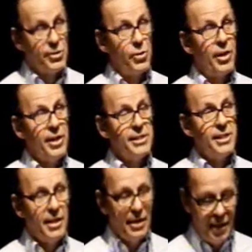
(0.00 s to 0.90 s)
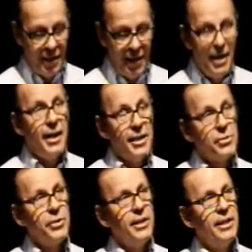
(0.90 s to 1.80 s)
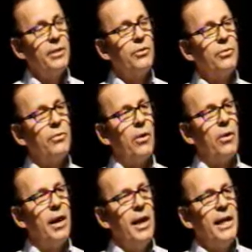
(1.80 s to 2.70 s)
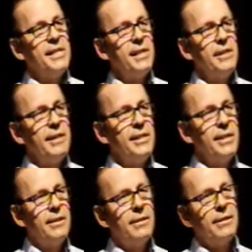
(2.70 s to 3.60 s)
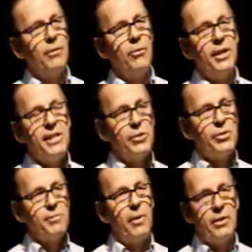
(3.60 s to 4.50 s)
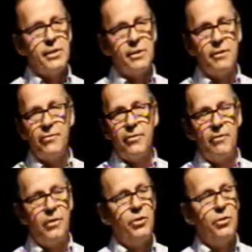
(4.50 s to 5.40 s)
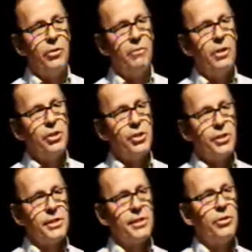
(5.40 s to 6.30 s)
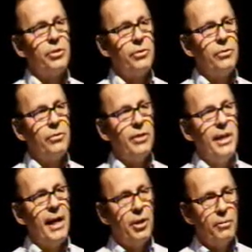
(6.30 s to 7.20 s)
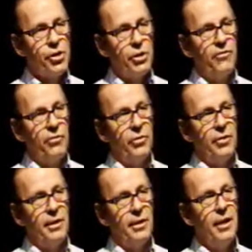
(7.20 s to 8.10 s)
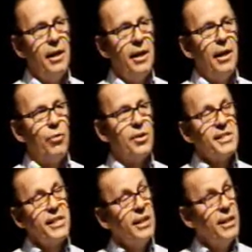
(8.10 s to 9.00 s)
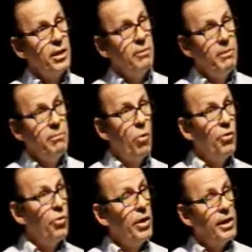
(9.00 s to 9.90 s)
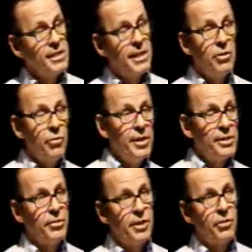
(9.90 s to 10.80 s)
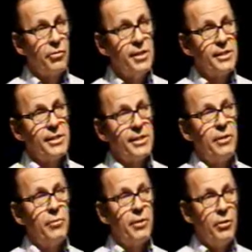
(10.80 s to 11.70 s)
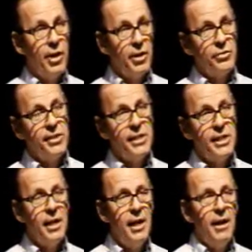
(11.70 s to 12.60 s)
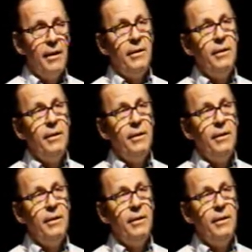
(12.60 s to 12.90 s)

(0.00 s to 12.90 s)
So what is that clear? It's really the N2O. What is the response of N2O emissions to the adoption of no-till? We'll see that it can be both ways, increase or decreases, and we'll try to see